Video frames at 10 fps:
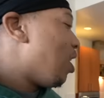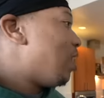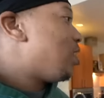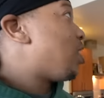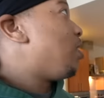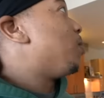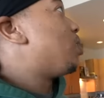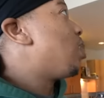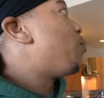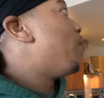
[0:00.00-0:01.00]
i just keep it
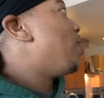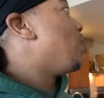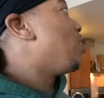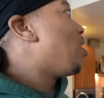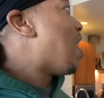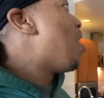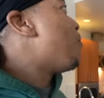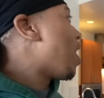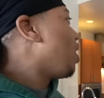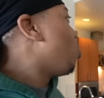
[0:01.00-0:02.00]
simple, but yeah. I
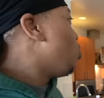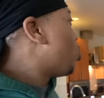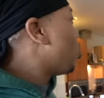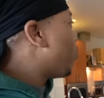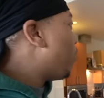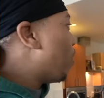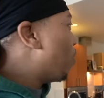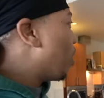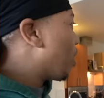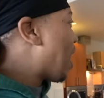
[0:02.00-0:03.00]
might do the stripper pole
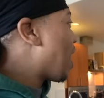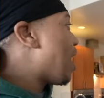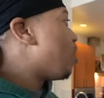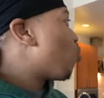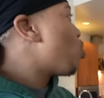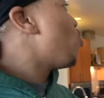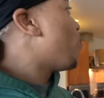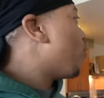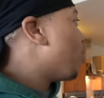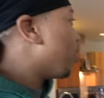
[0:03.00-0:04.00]
now because I got the room
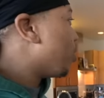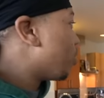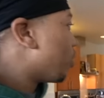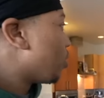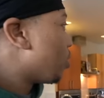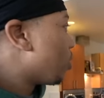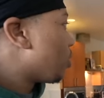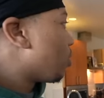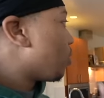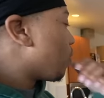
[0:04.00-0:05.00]
gotta for. Gotta be foldable though.
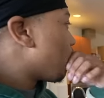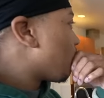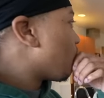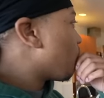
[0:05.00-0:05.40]
Like I gotta be able